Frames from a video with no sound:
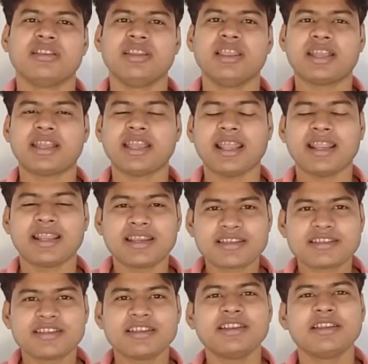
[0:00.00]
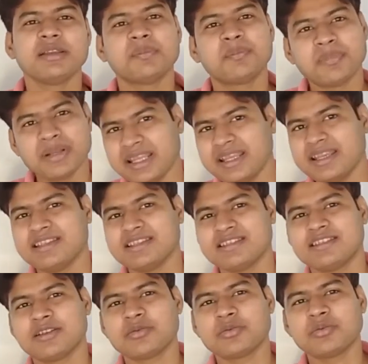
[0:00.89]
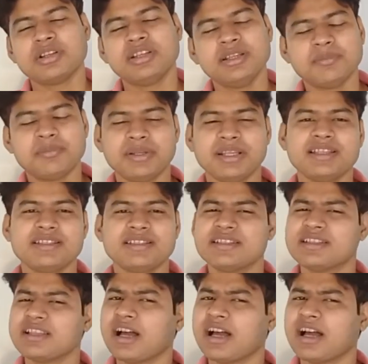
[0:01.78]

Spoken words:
The character he plays, the role he plays is